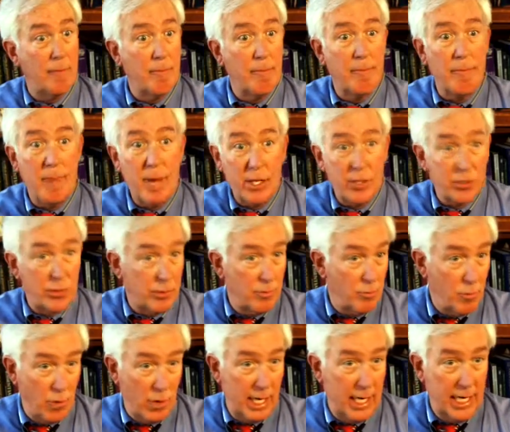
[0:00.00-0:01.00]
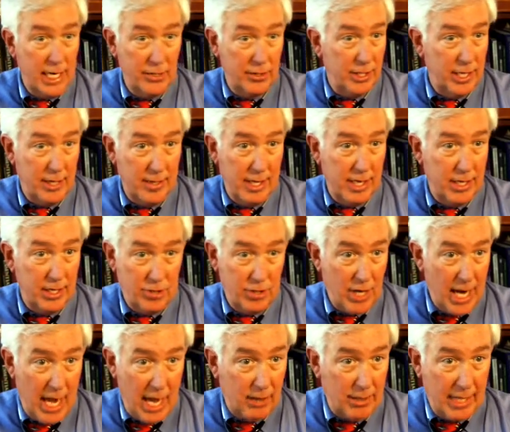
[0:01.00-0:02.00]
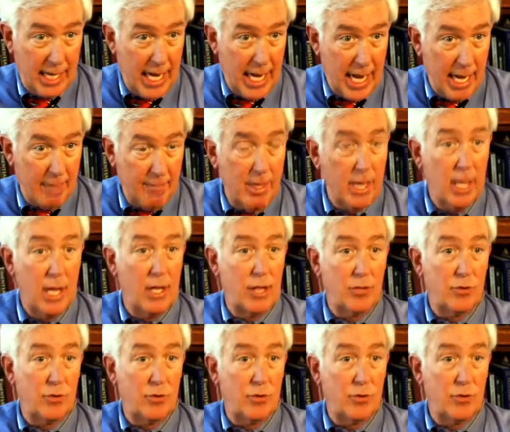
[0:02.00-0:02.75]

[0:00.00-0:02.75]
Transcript: much more easily than a child can.